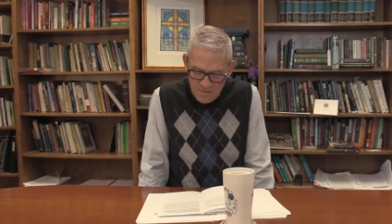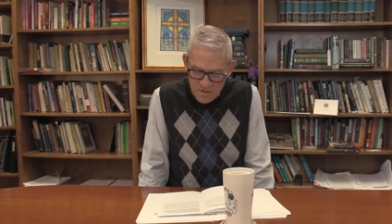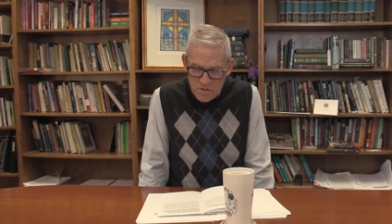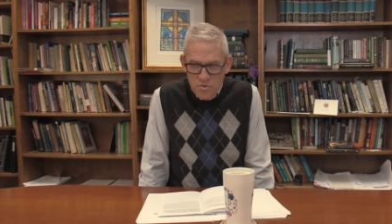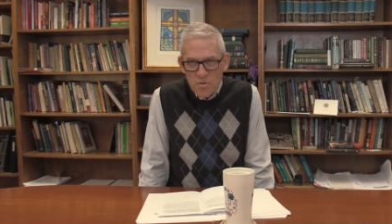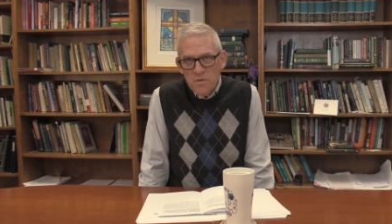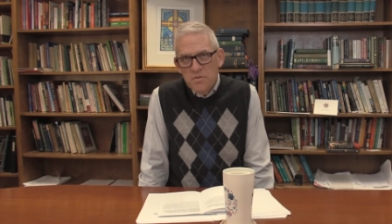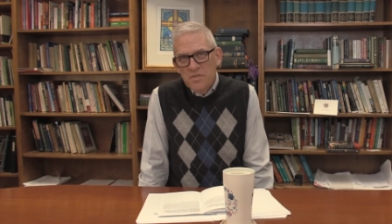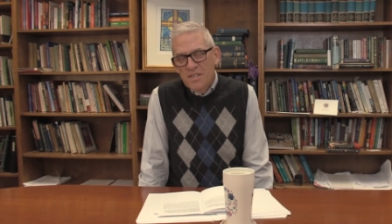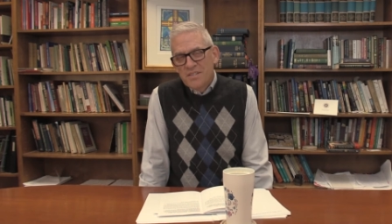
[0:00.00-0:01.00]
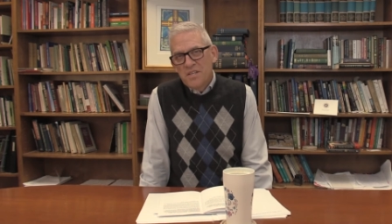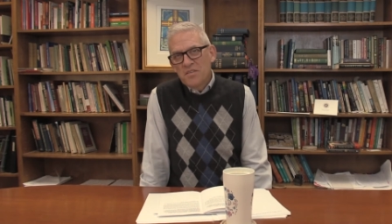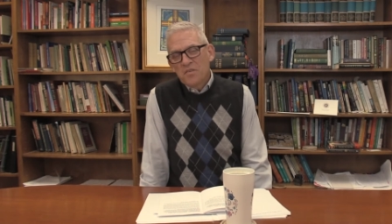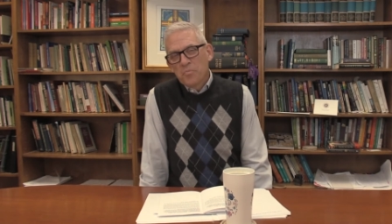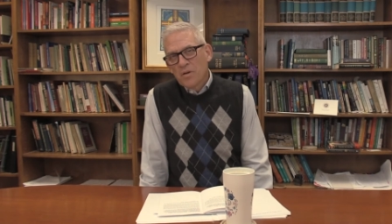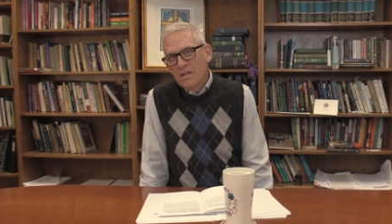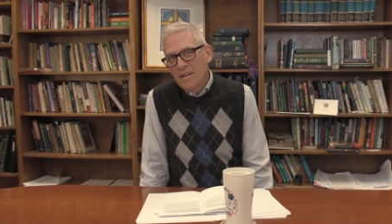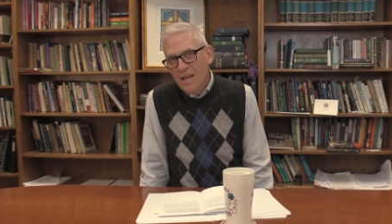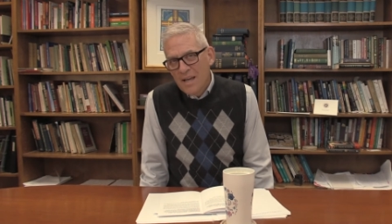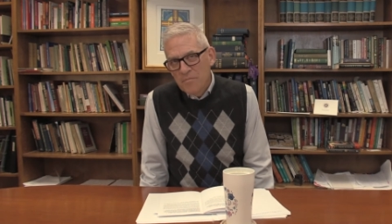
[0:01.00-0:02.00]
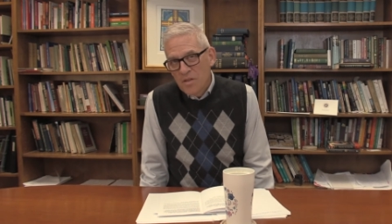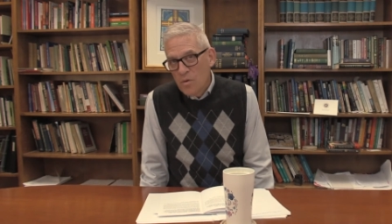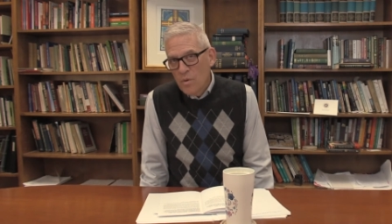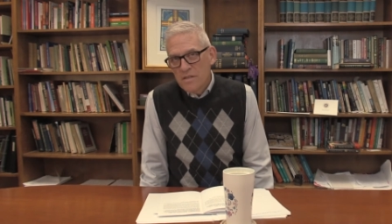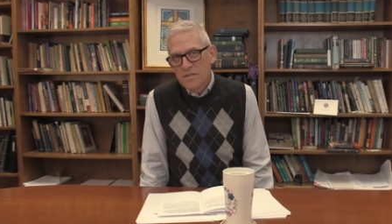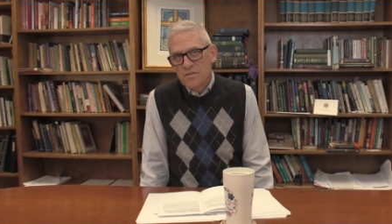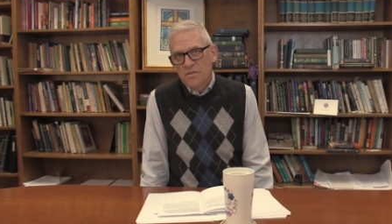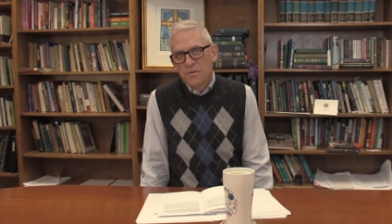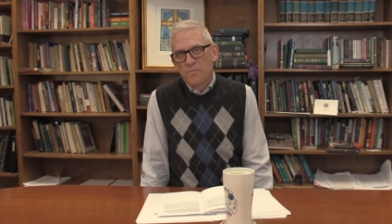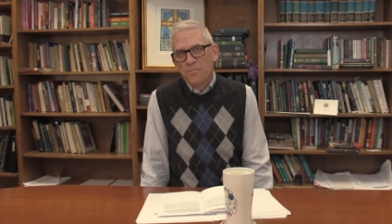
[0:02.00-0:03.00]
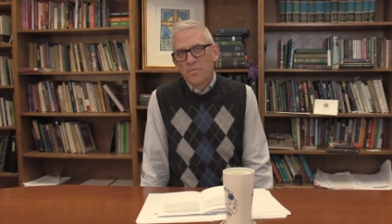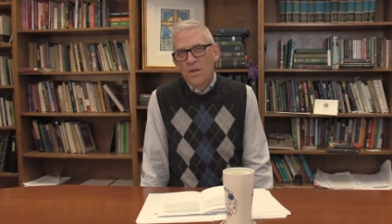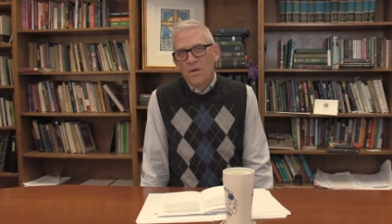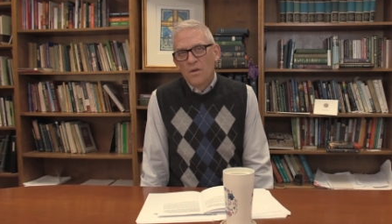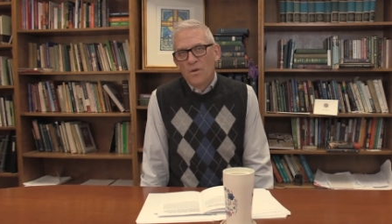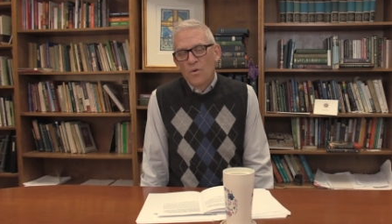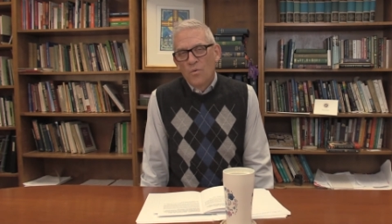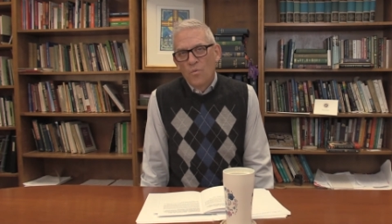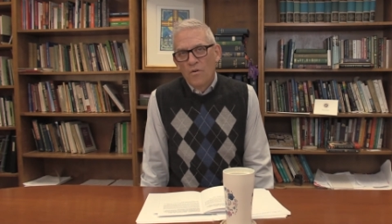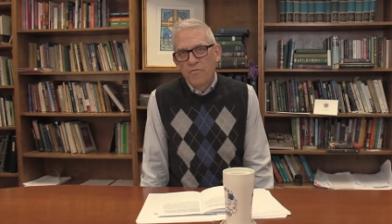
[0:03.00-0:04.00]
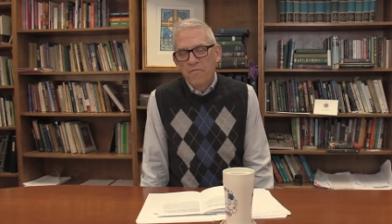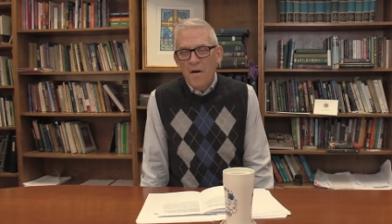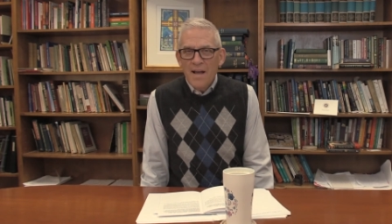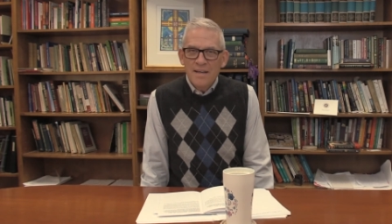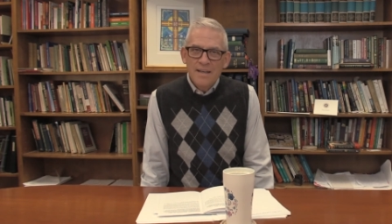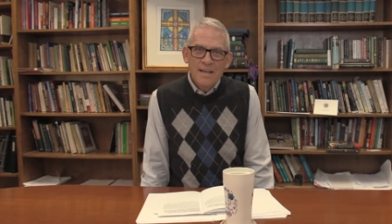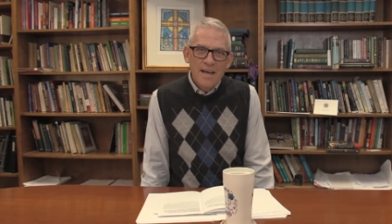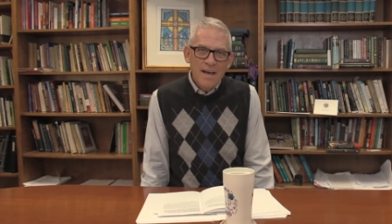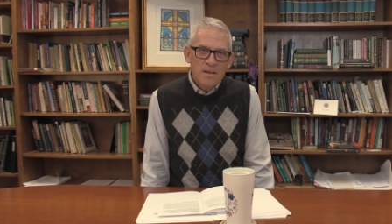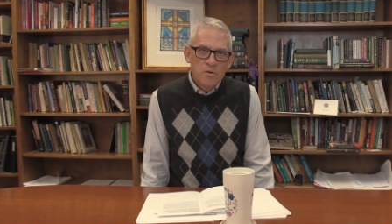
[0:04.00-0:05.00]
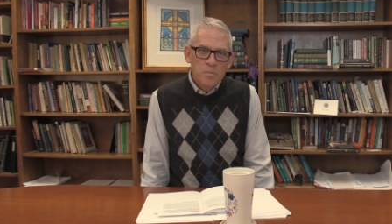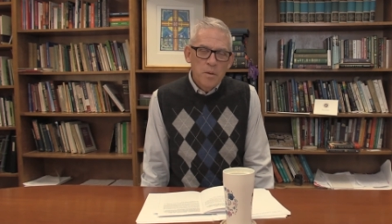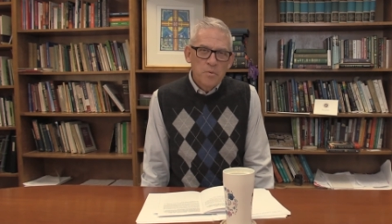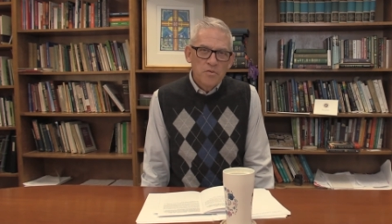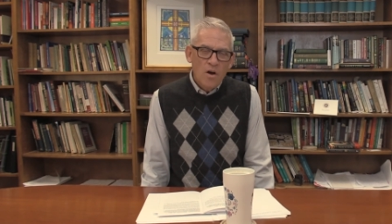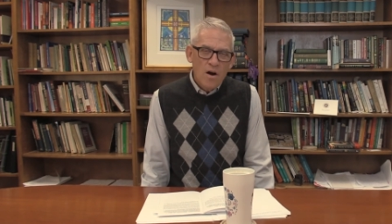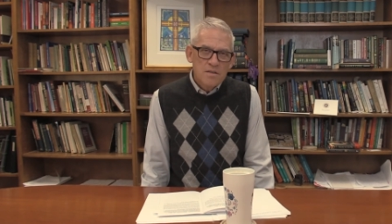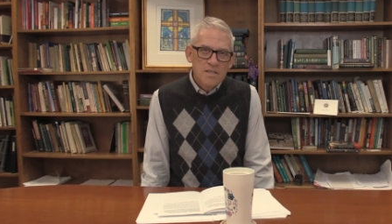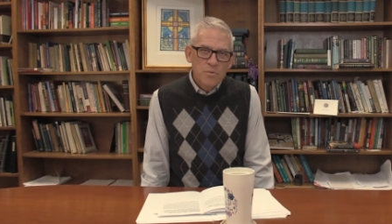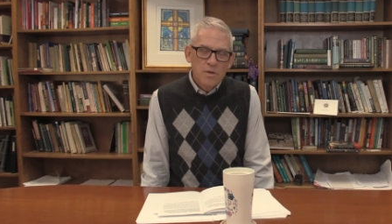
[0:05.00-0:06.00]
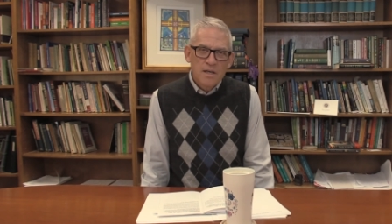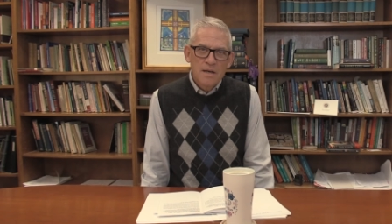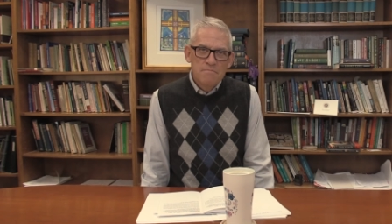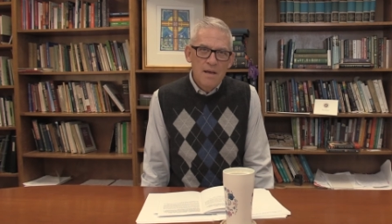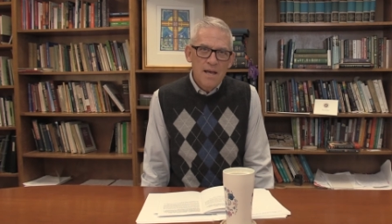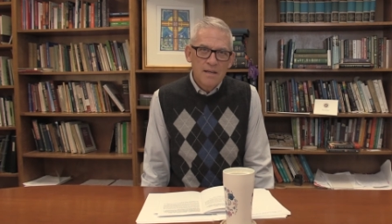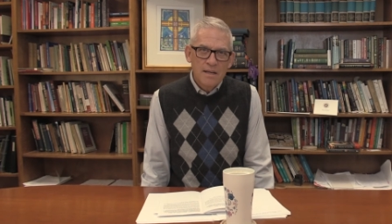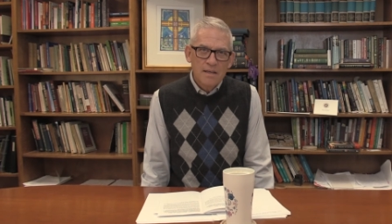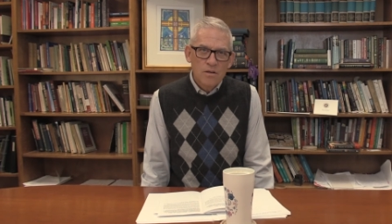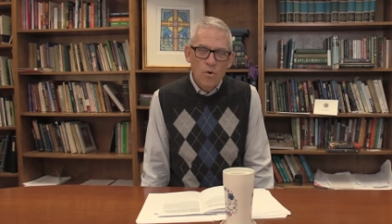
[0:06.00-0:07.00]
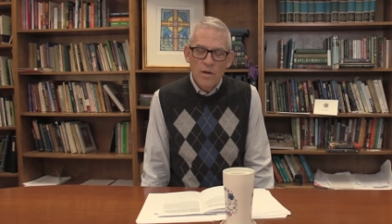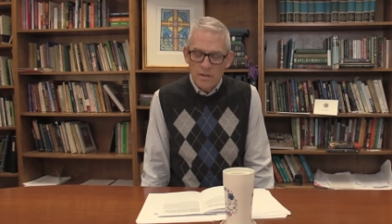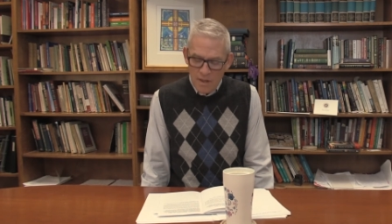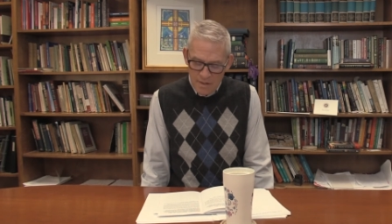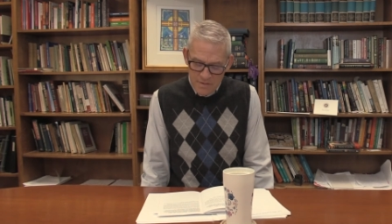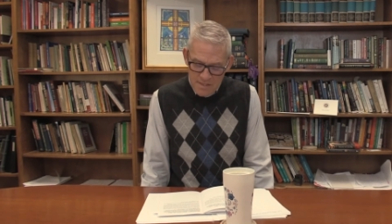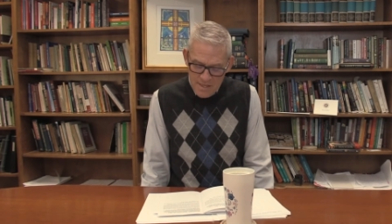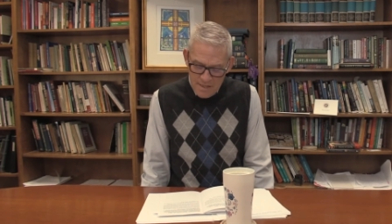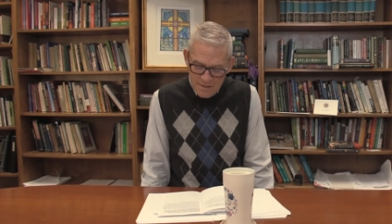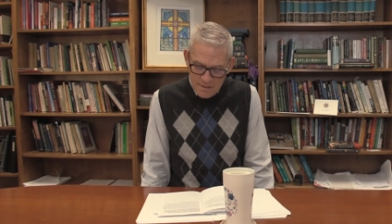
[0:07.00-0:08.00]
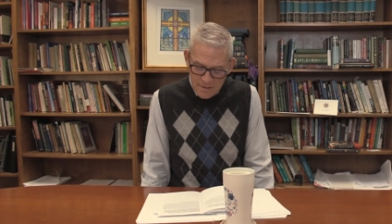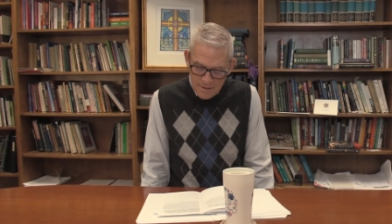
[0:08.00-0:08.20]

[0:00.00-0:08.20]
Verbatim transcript: The truths that Jesus proclaimed, that he witnessed to, were finding an echo in people's hearts. They were commanding quite a lot of assent.